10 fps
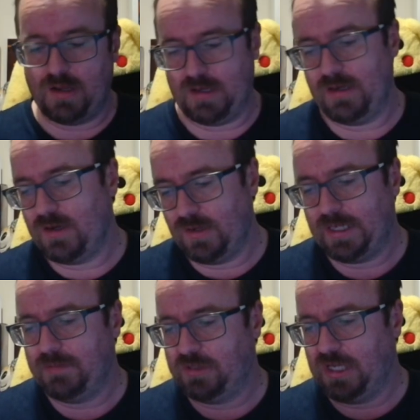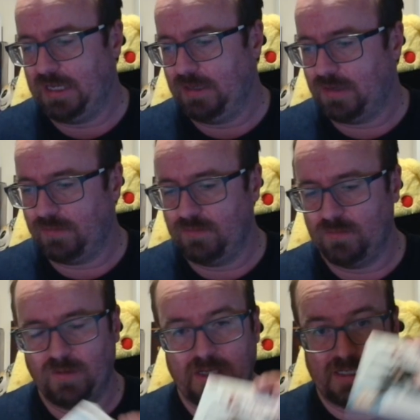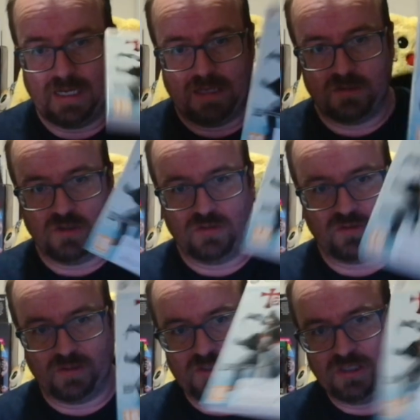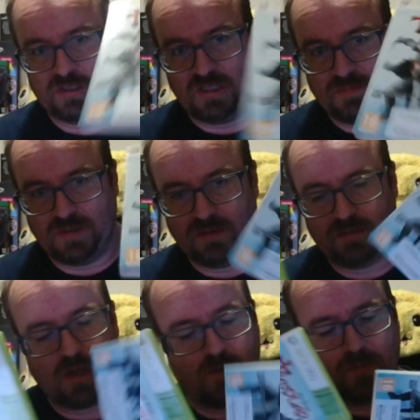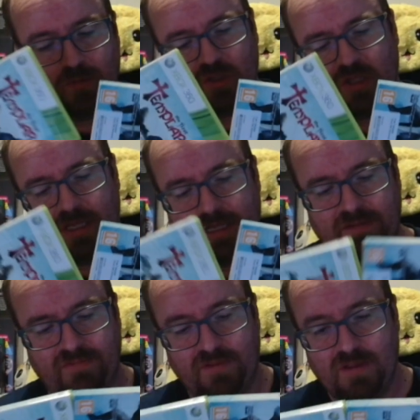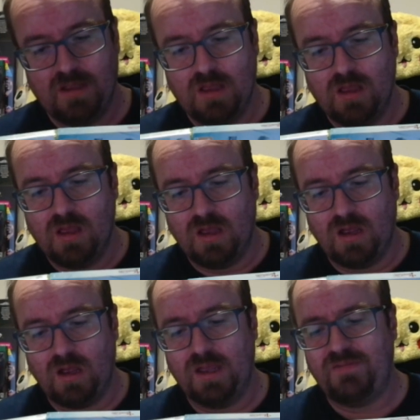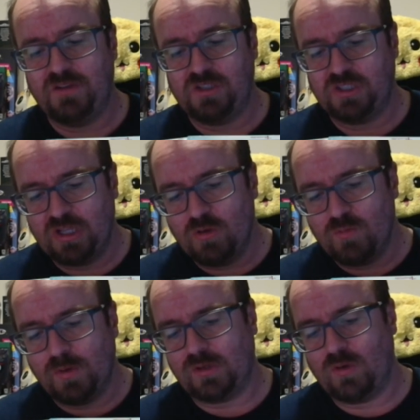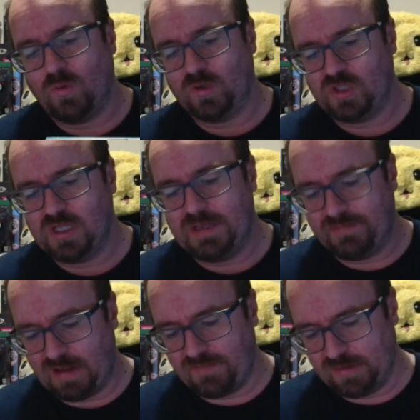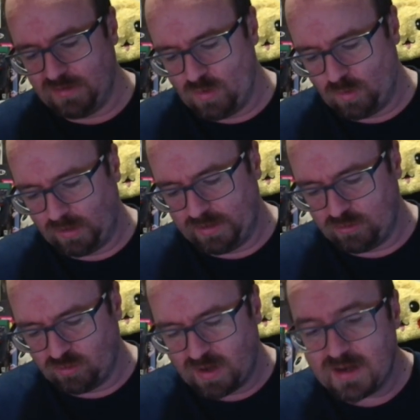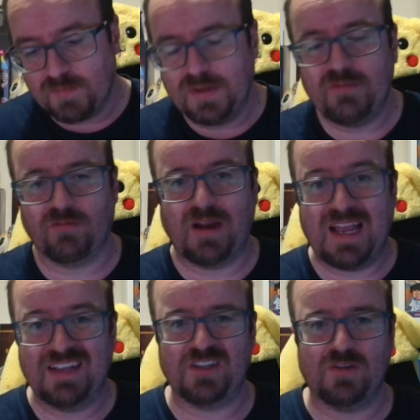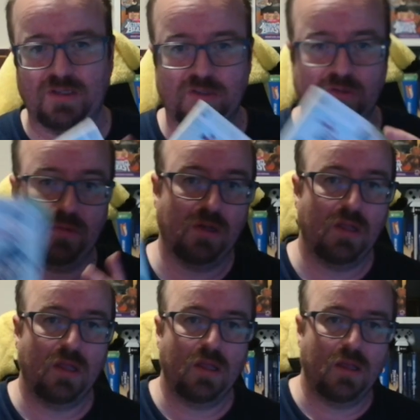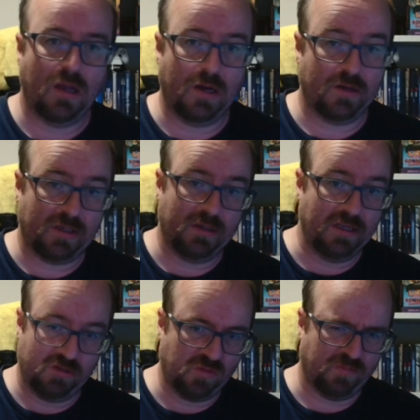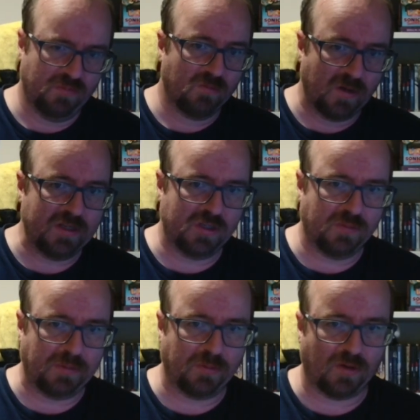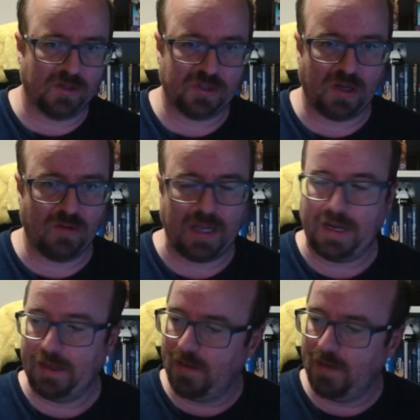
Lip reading: I know I keep saying I don't really collect a lot of 360, but cardboard sleeve. If it's a steelbook or a sleeve cover or an incredibly rare title, and it's reasonably priced, I'll get it.